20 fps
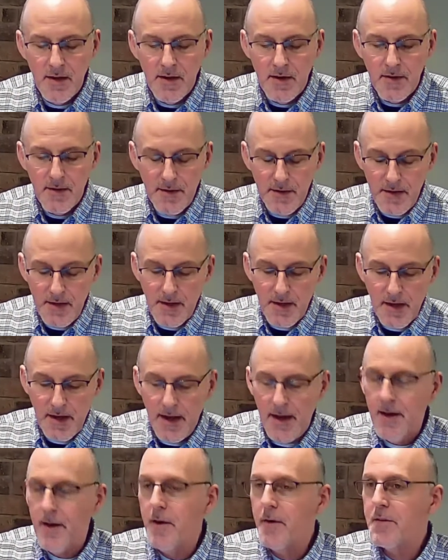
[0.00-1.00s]
the
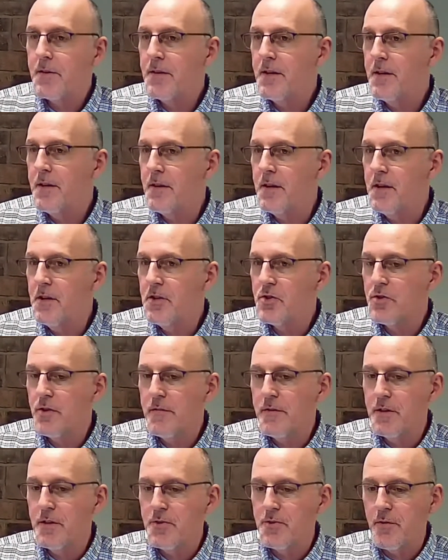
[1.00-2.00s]
account in the history
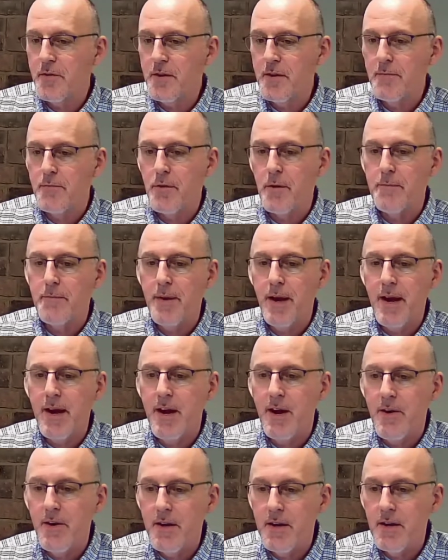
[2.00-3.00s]
of Israel, them
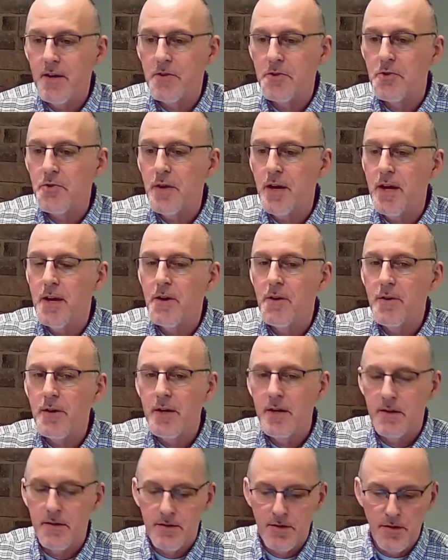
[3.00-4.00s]
preparing to enter
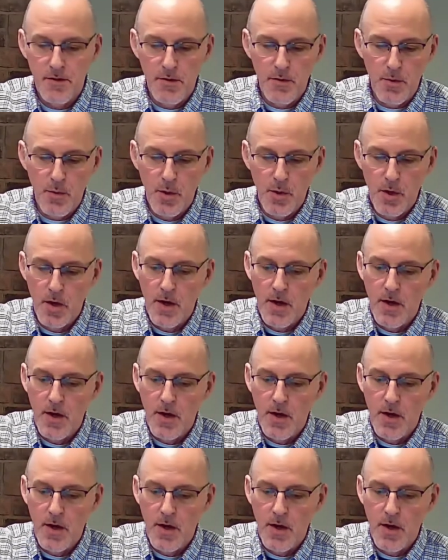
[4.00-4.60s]
into